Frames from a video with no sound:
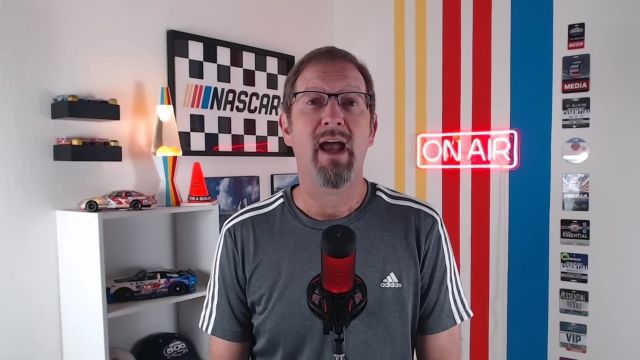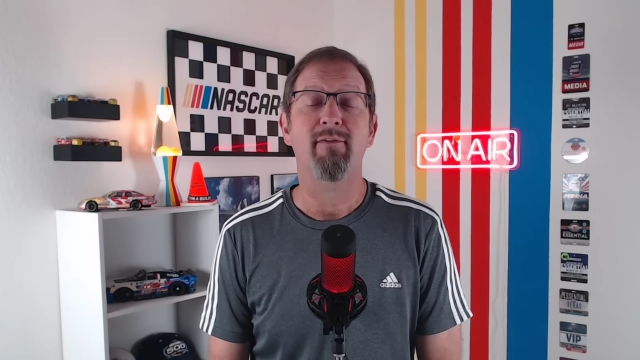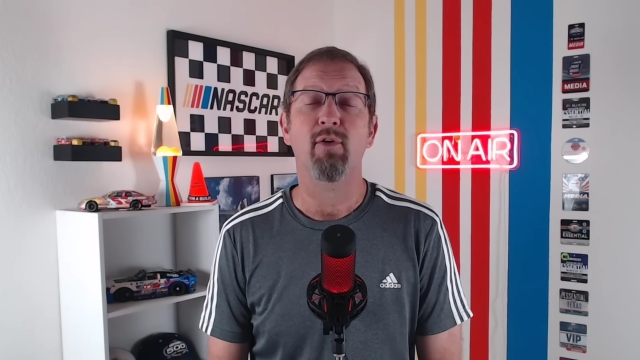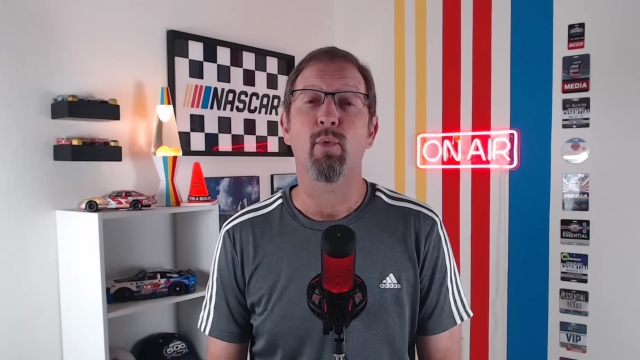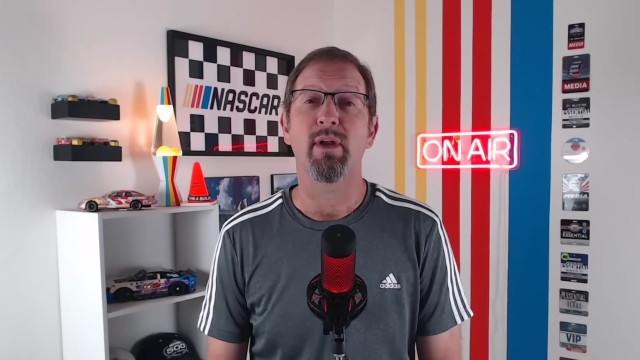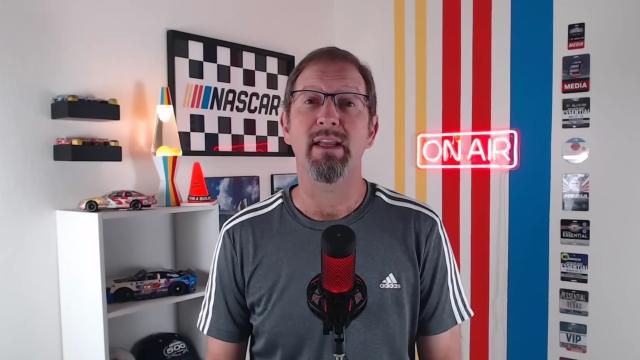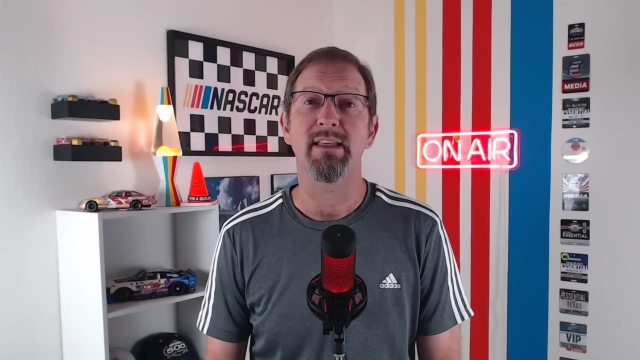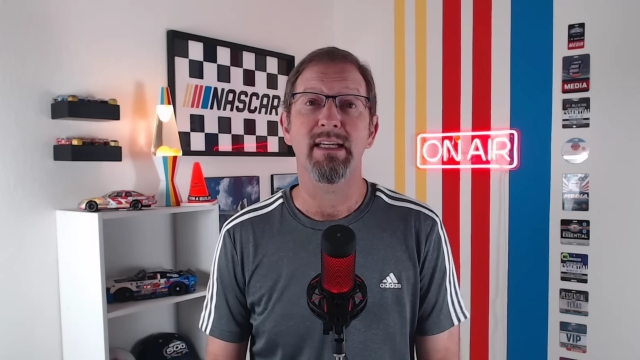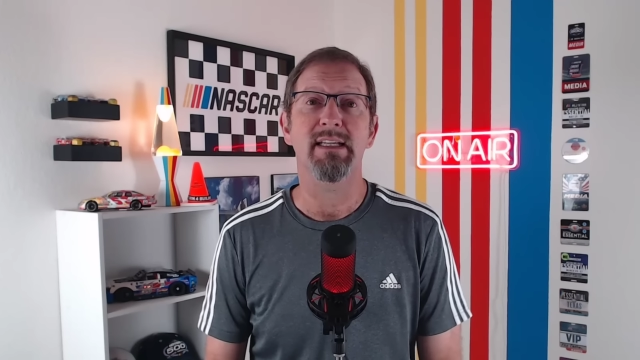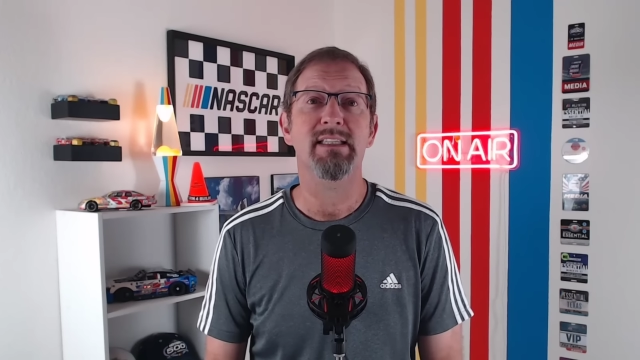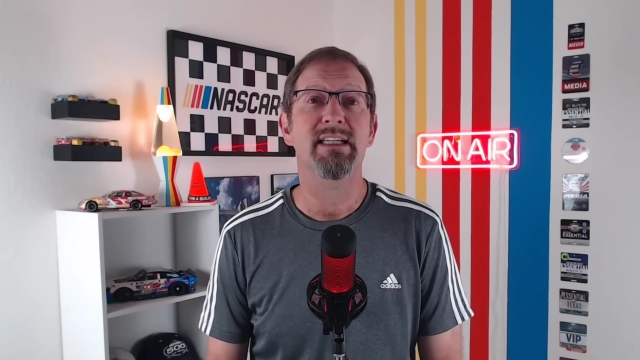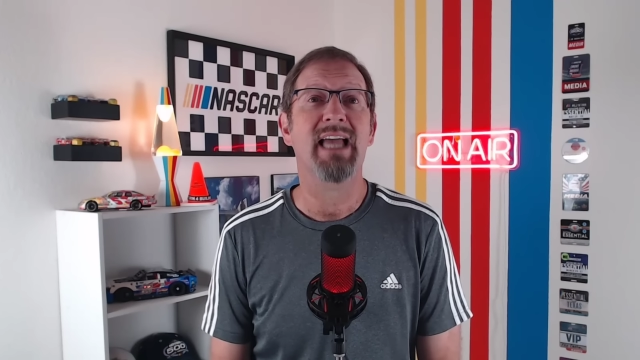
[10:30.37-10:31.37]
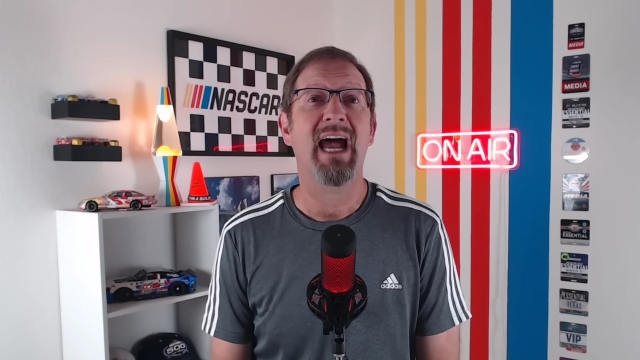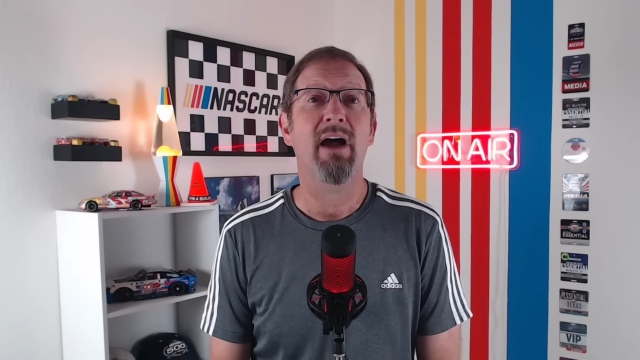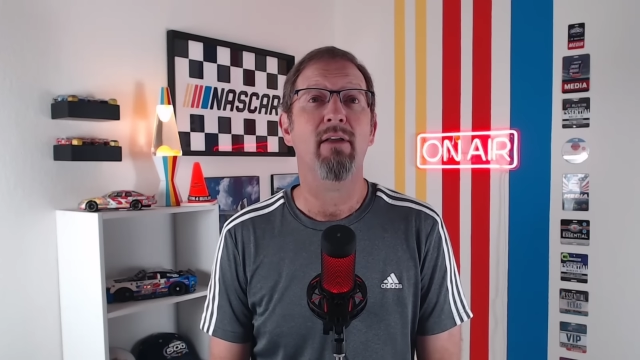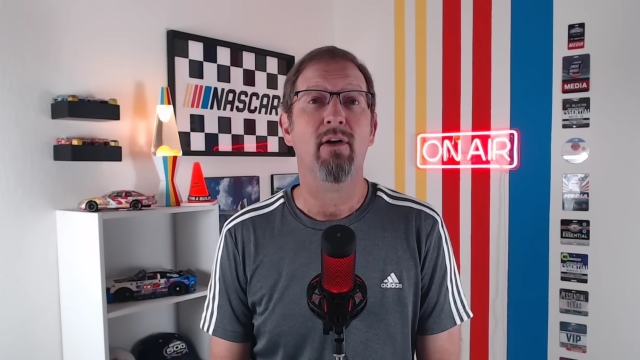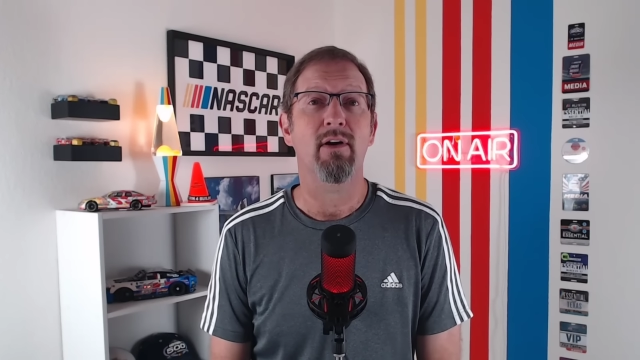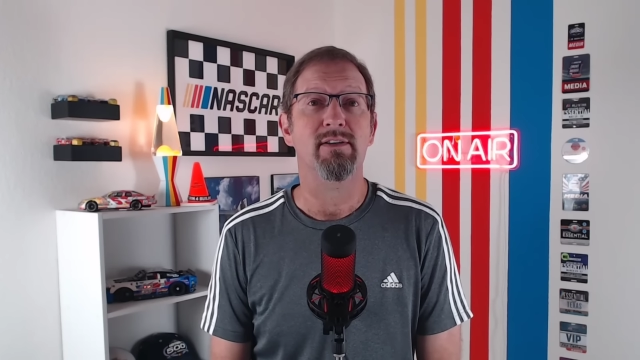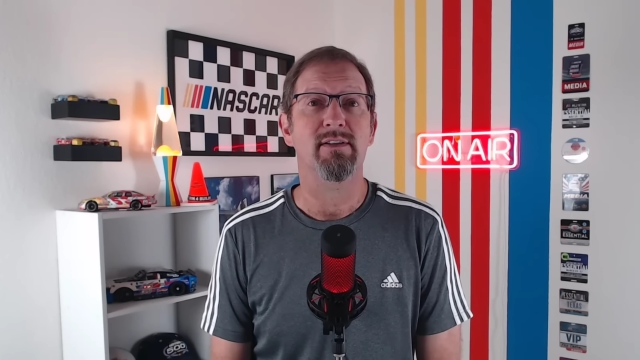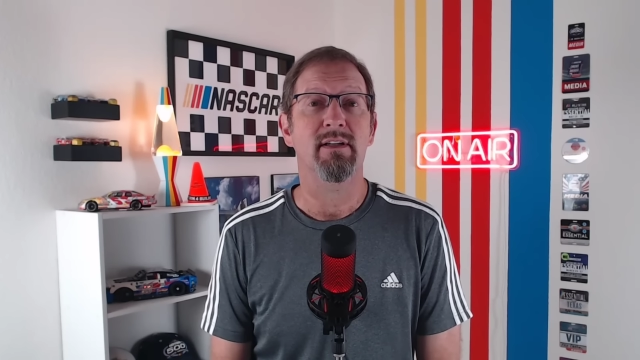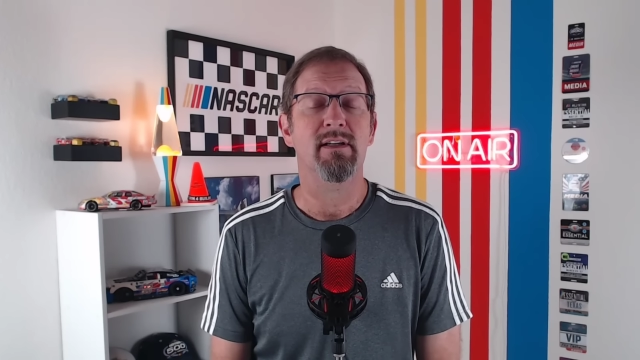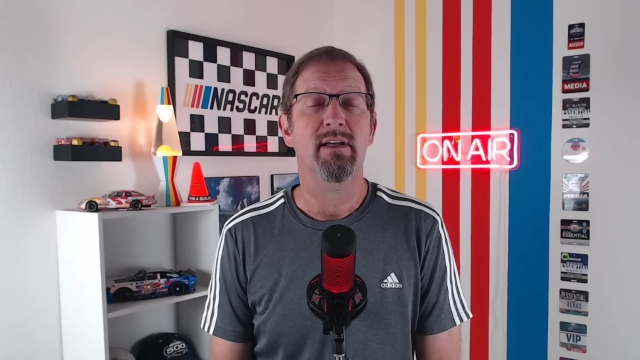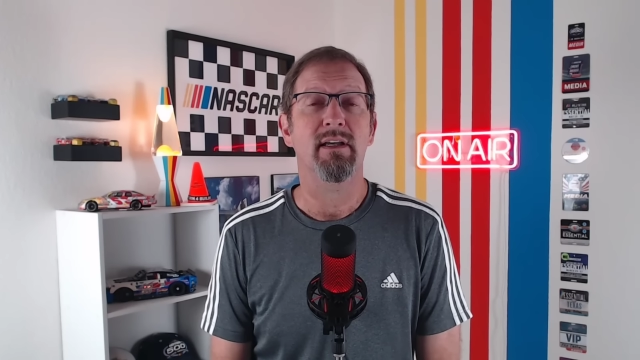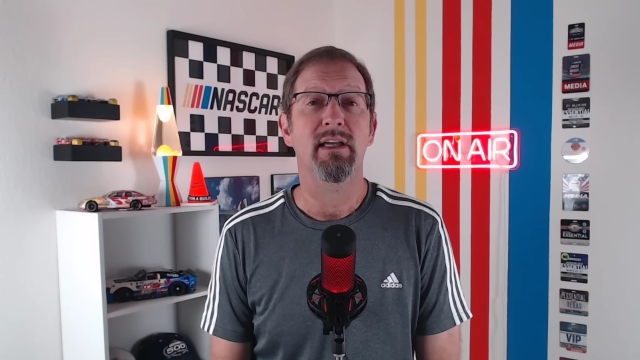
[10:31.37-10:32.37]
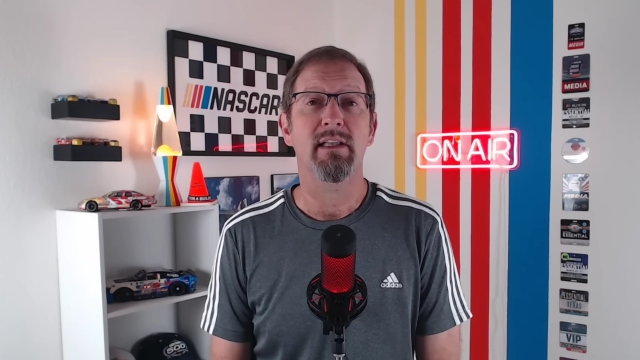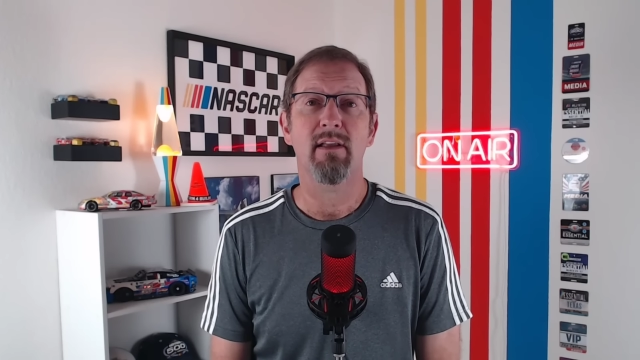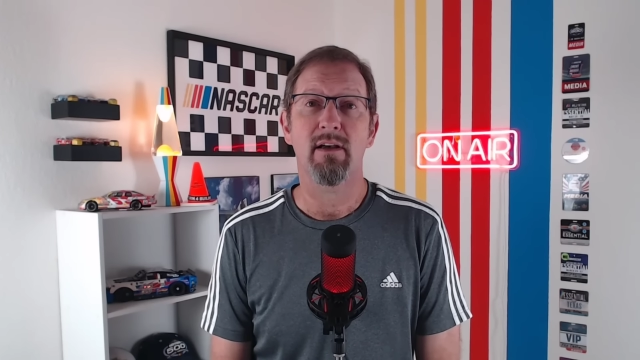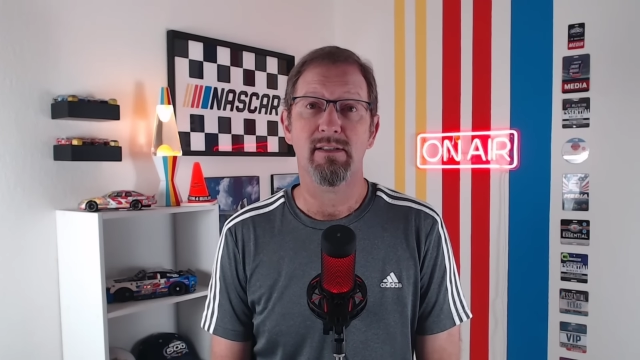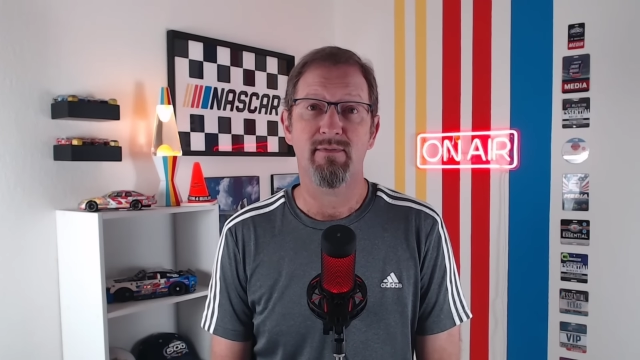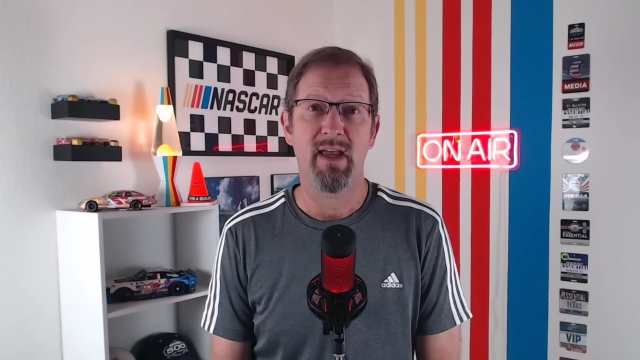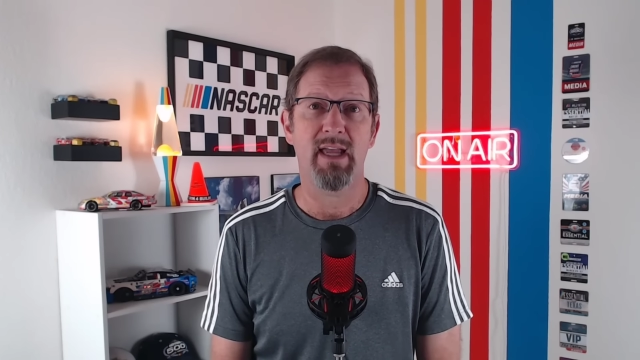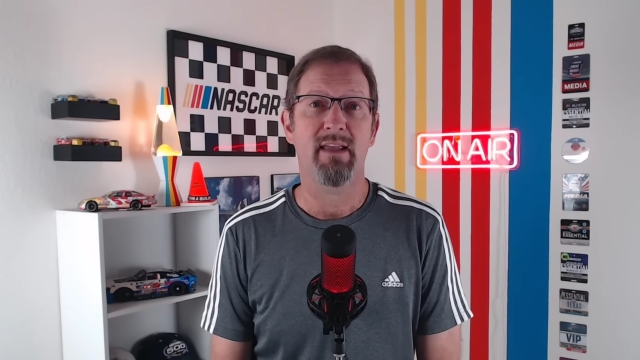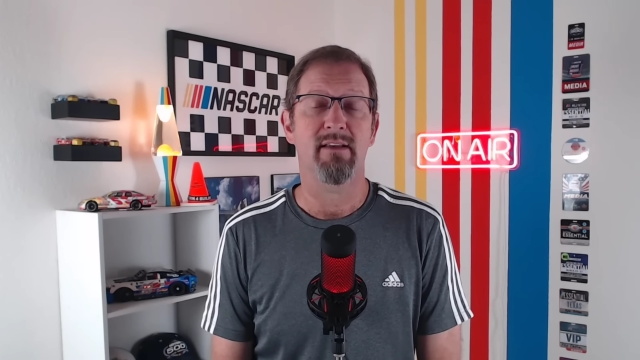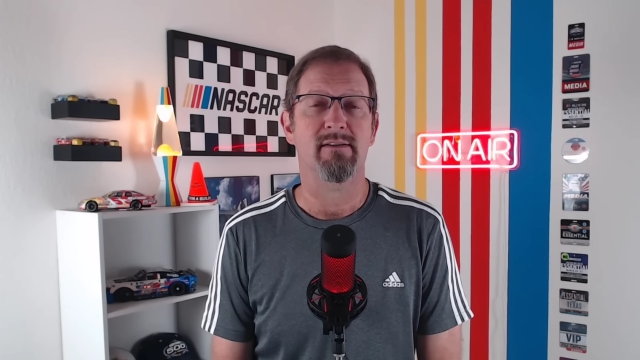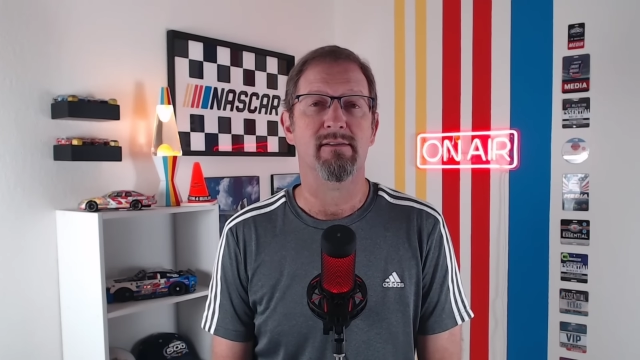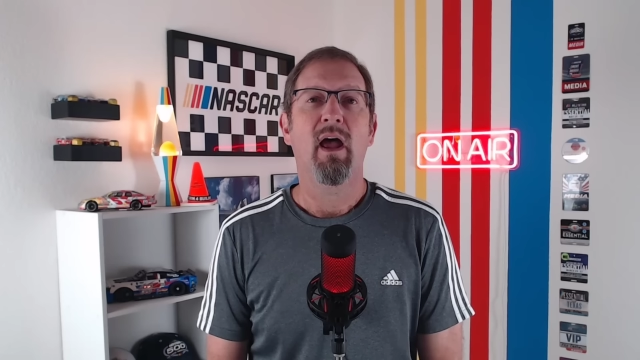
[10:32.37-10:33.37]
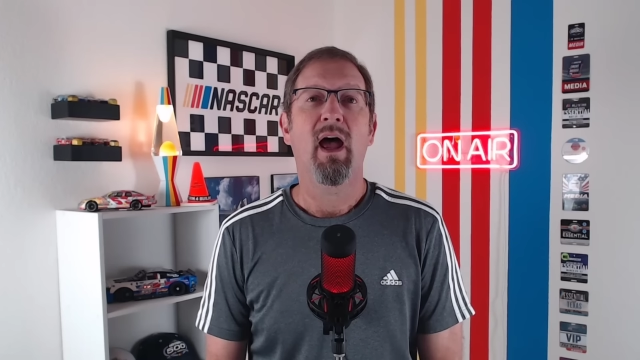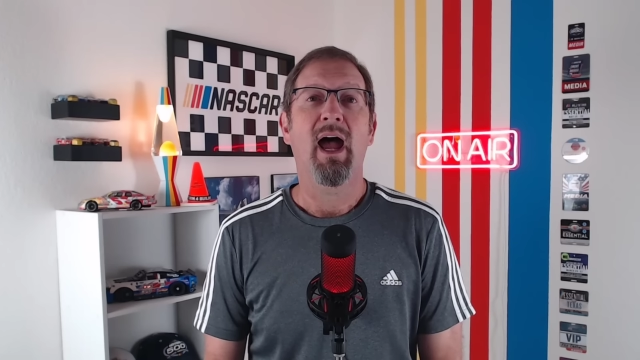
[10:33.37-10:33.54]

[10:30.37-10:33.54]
after what he did to Kyle Larson in Las Vegas.